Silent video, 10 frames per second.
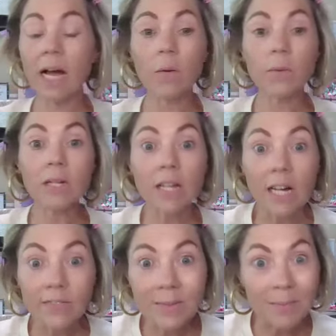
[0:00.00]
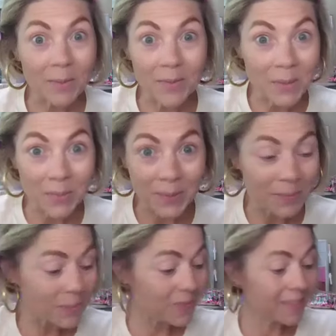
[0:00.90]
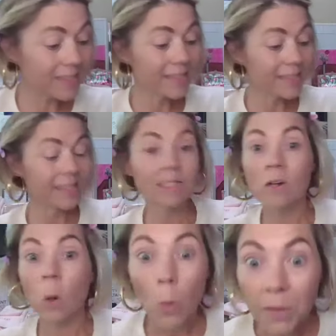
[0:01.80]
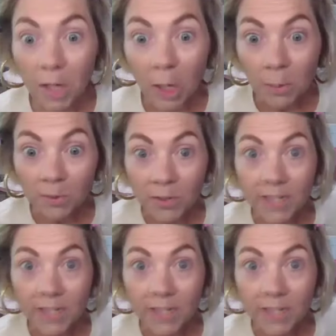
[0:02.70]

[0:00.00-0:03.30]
I would love to meet with you one-on-one or with a couple of